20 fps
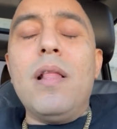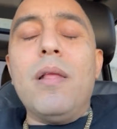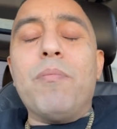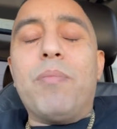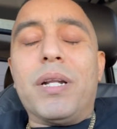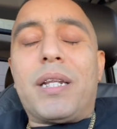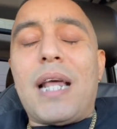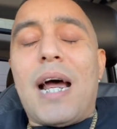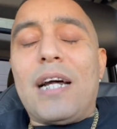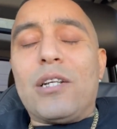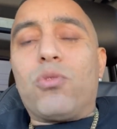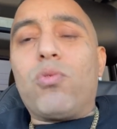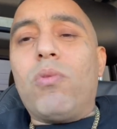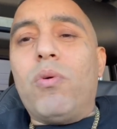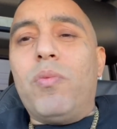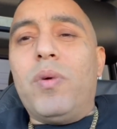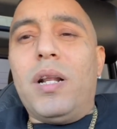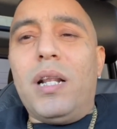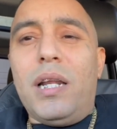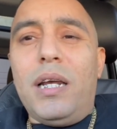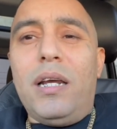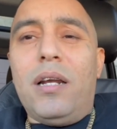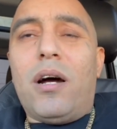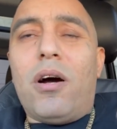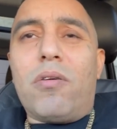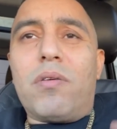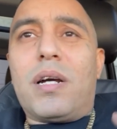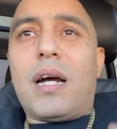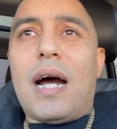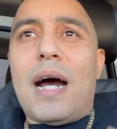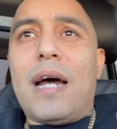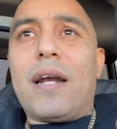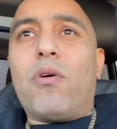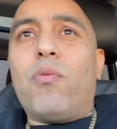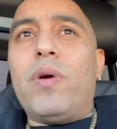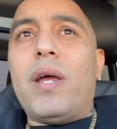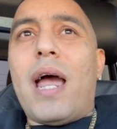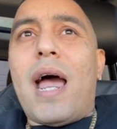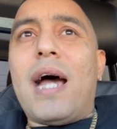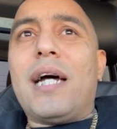But that's when we lean on God and
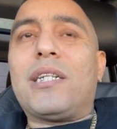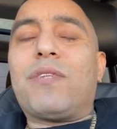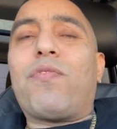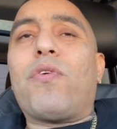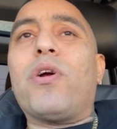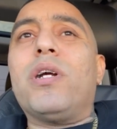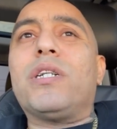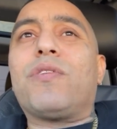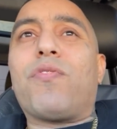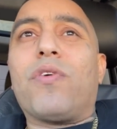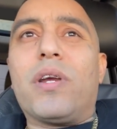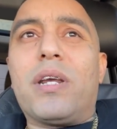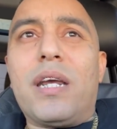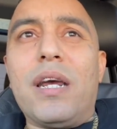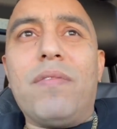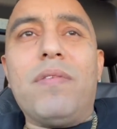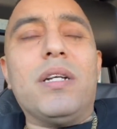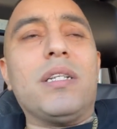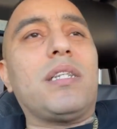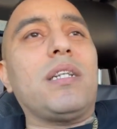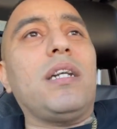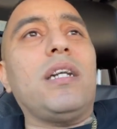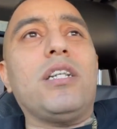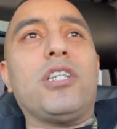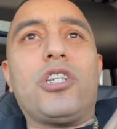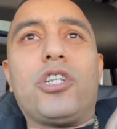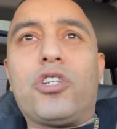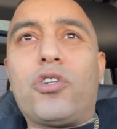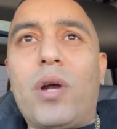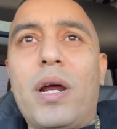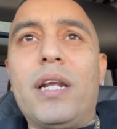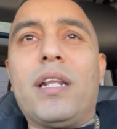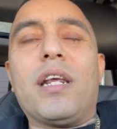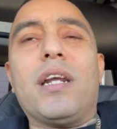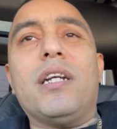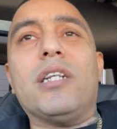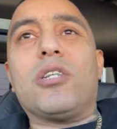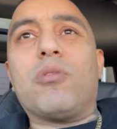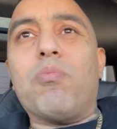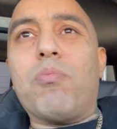we ask for His forgiveness and His strength
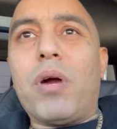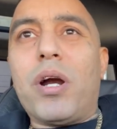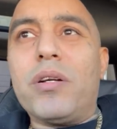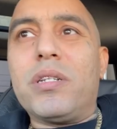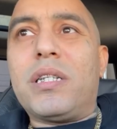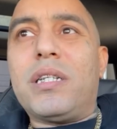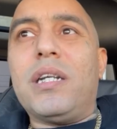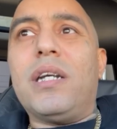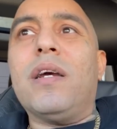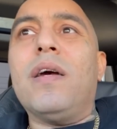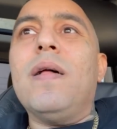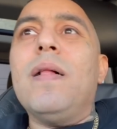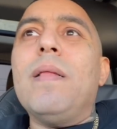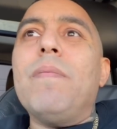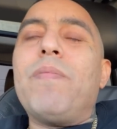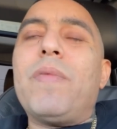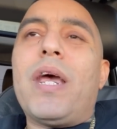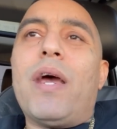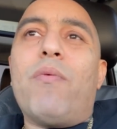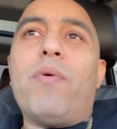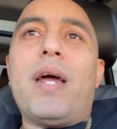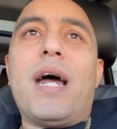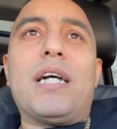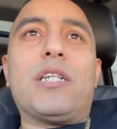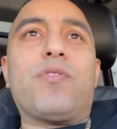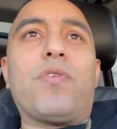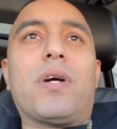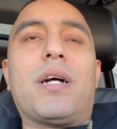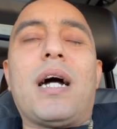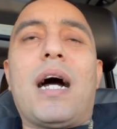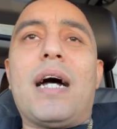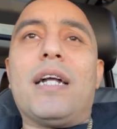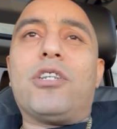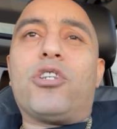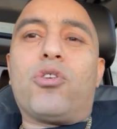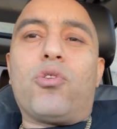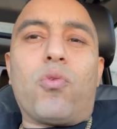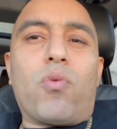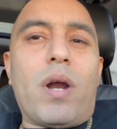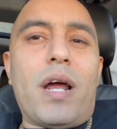and His mercy. And we ask for
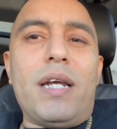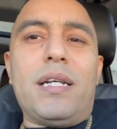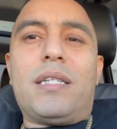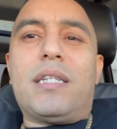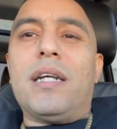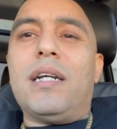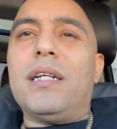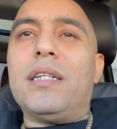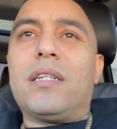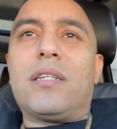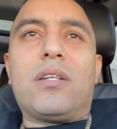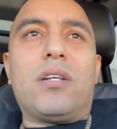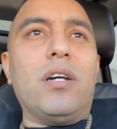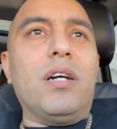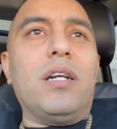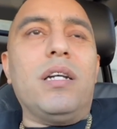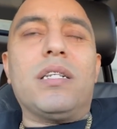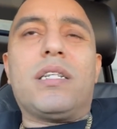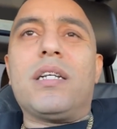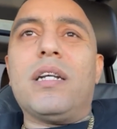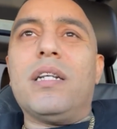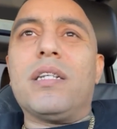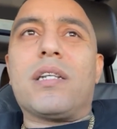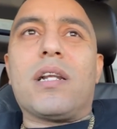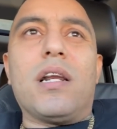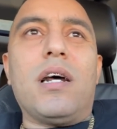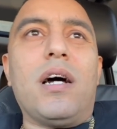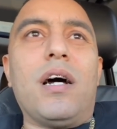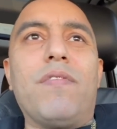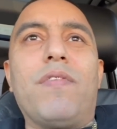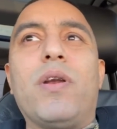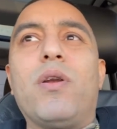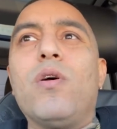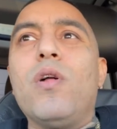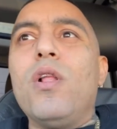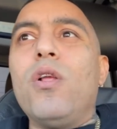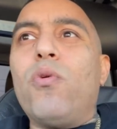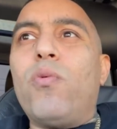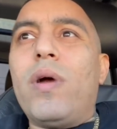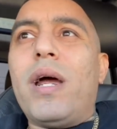God's grace and His goodness and His love. And
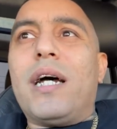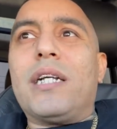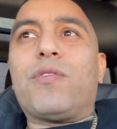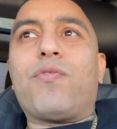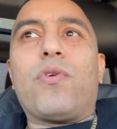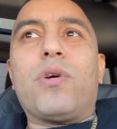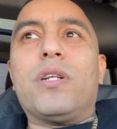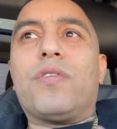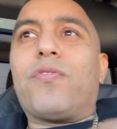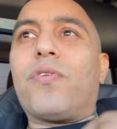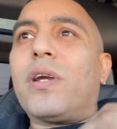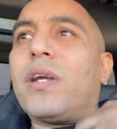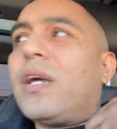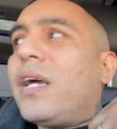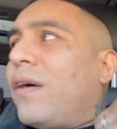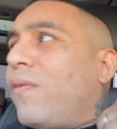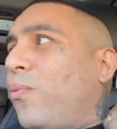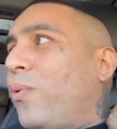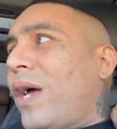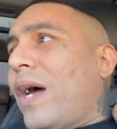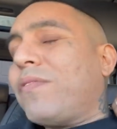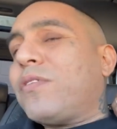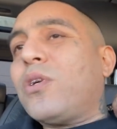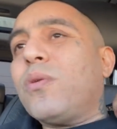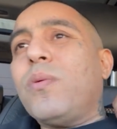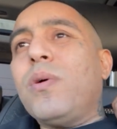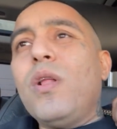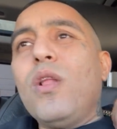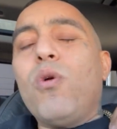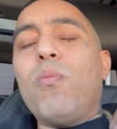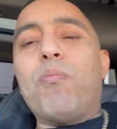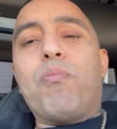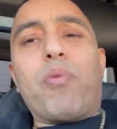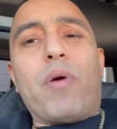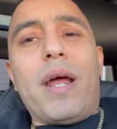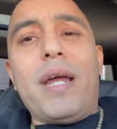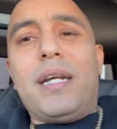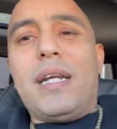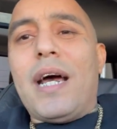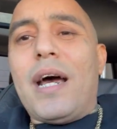we ask for His forgiveness. We have to
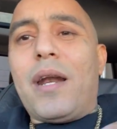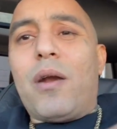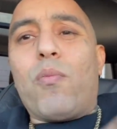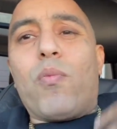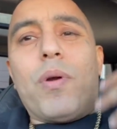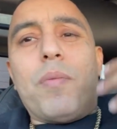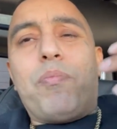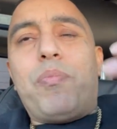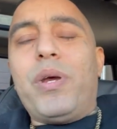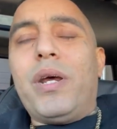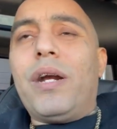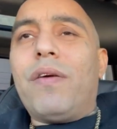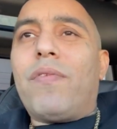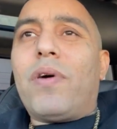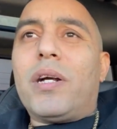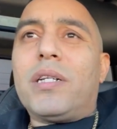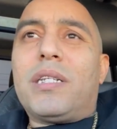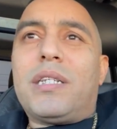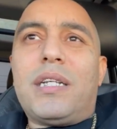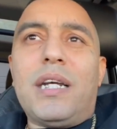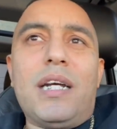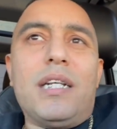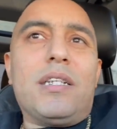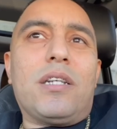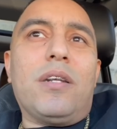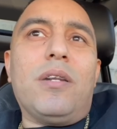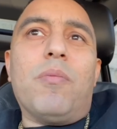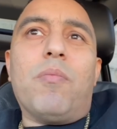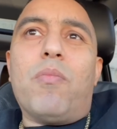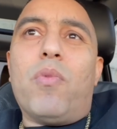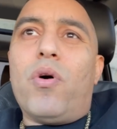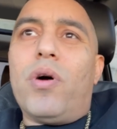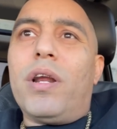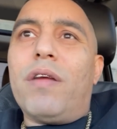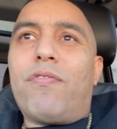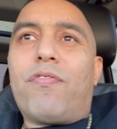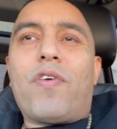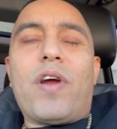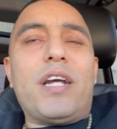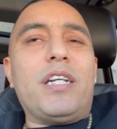break down and repent of our sins in the
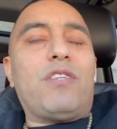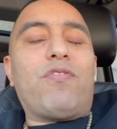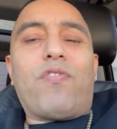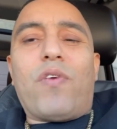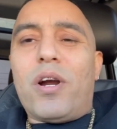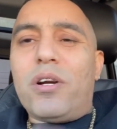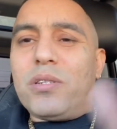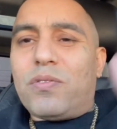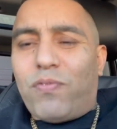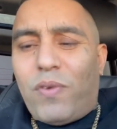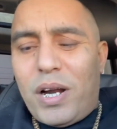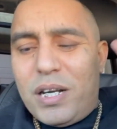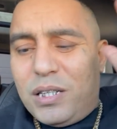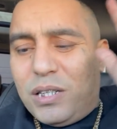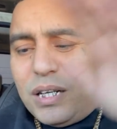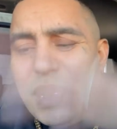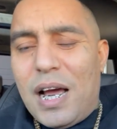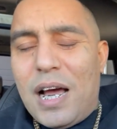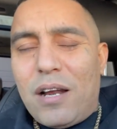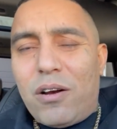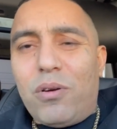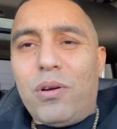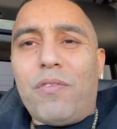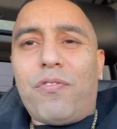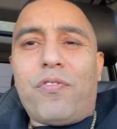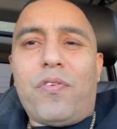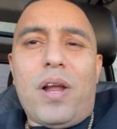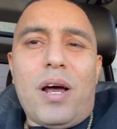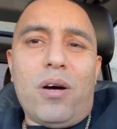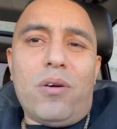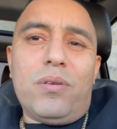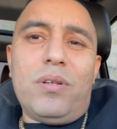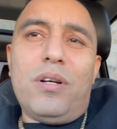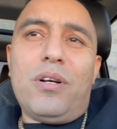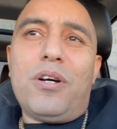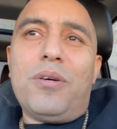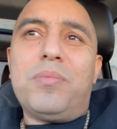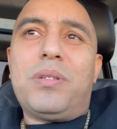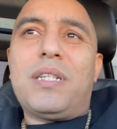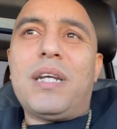morning, face first, face down on the floor. You
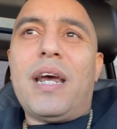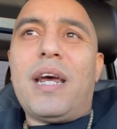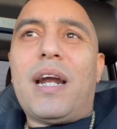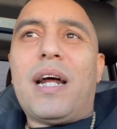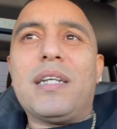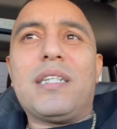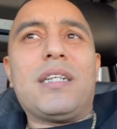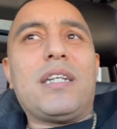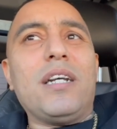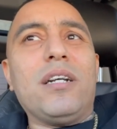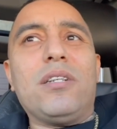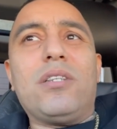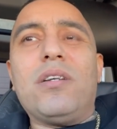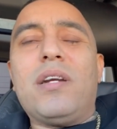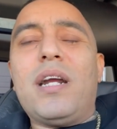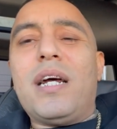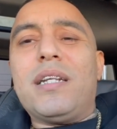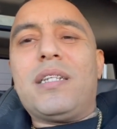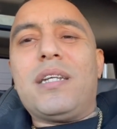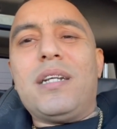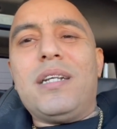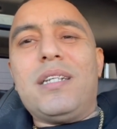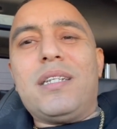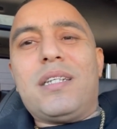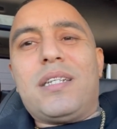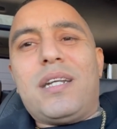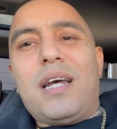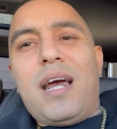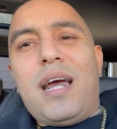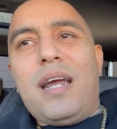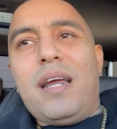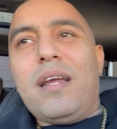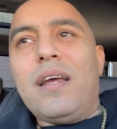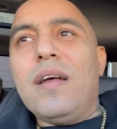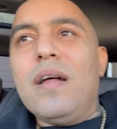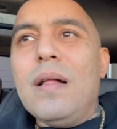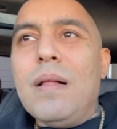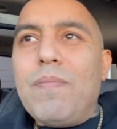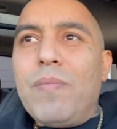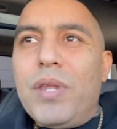know what I'm saying? I still do that to this day.
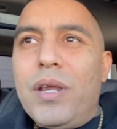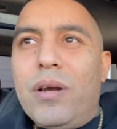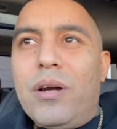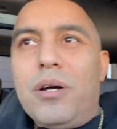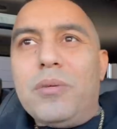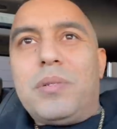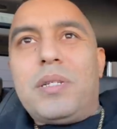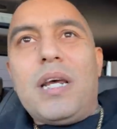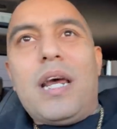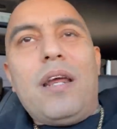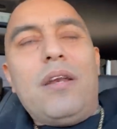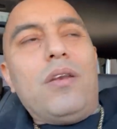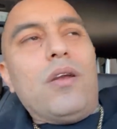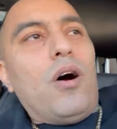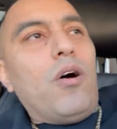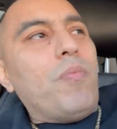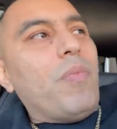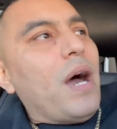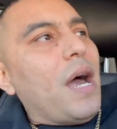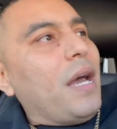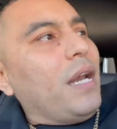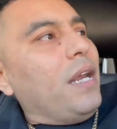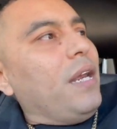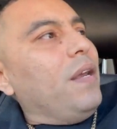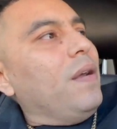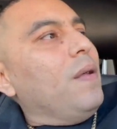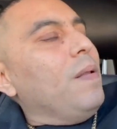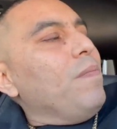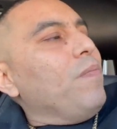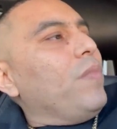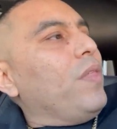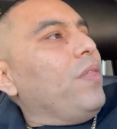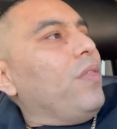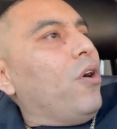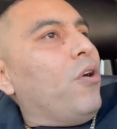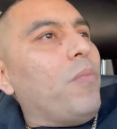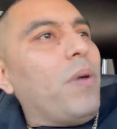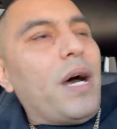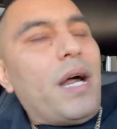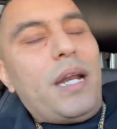You know what I'm saying? Nobody,
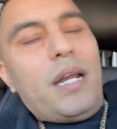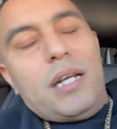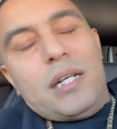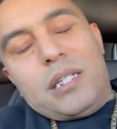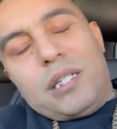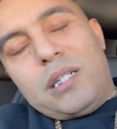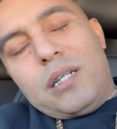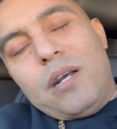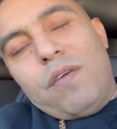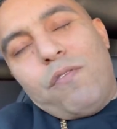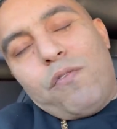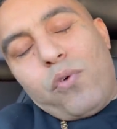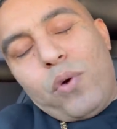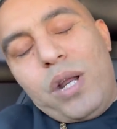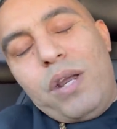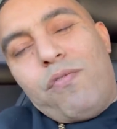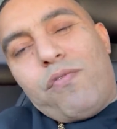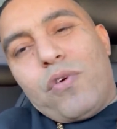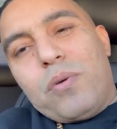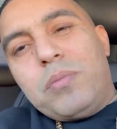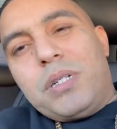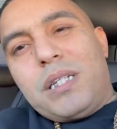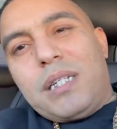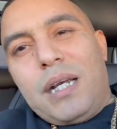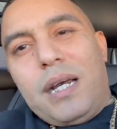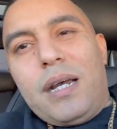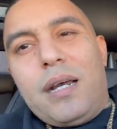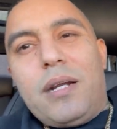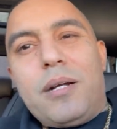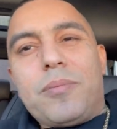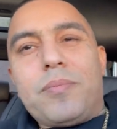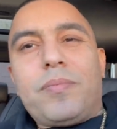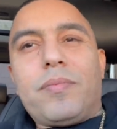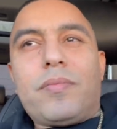nobody is free from sin.